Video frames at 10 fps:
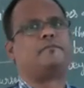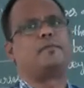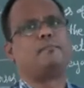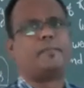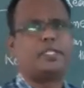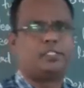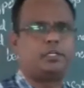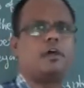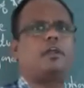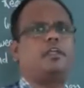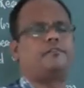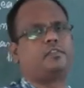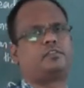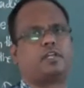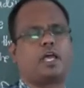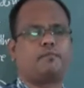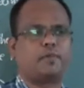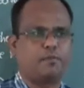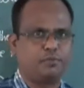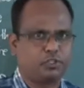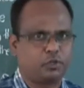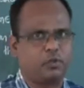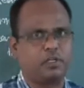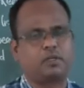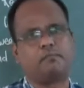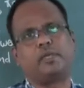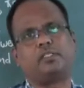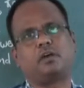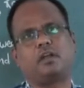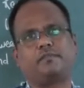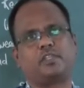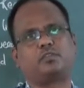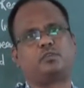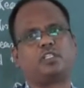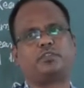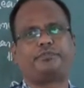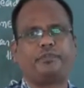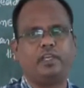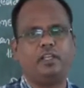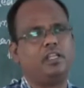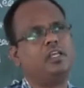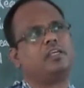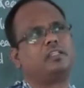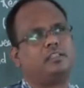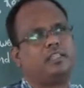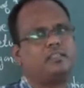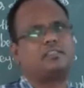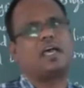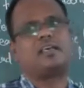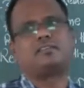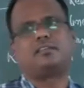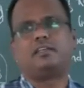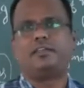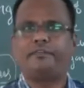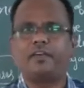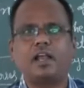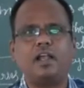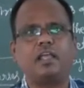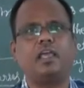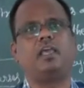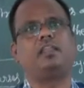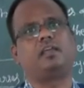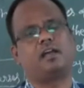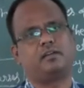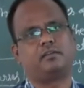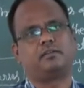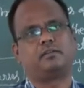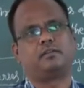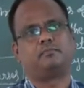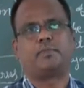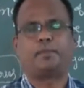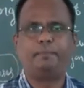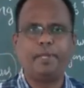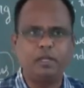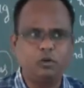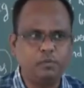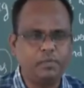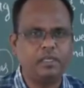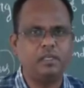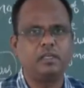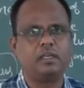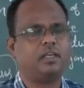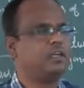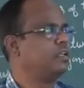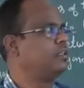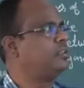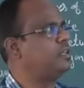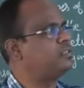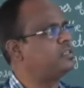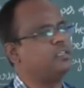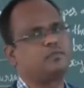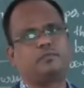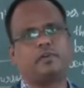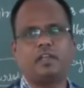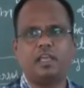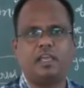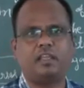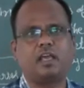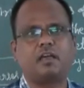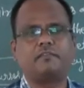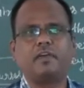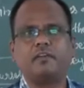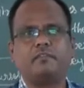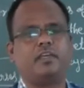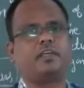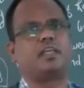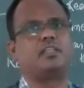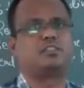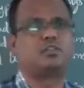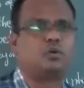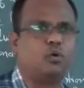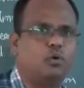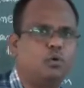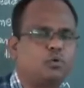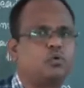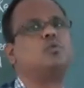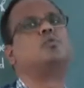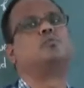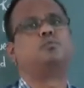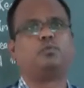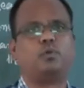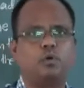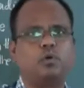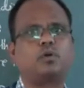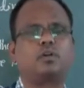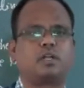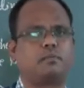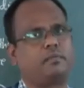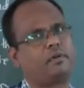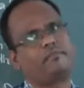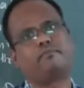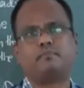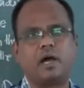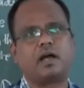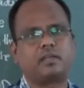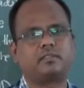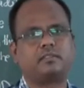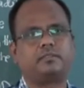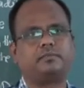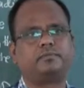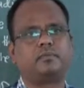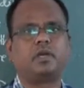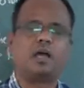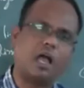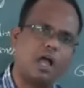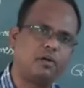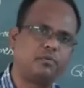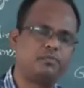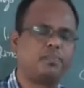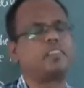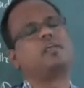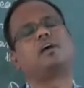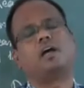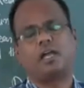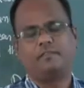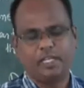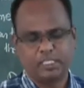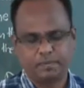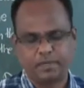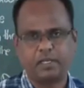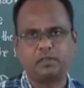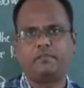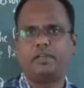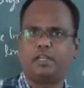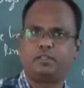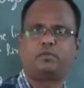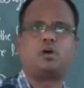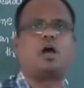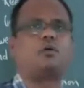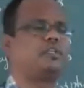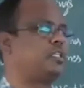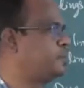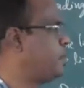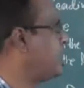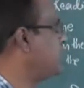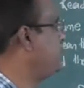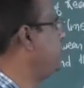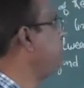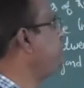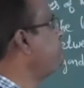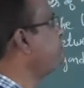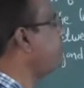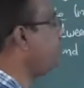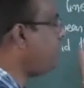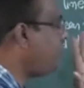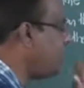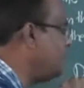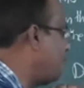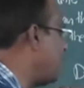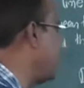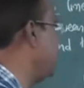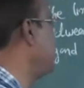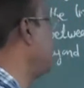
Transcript: For majority of the students, I'm sure that majority of the students feel this as the difficult area, but believe me, this is one area where we can score more number of marks. How? I will explain you, I will let you know how it is possible. Fine.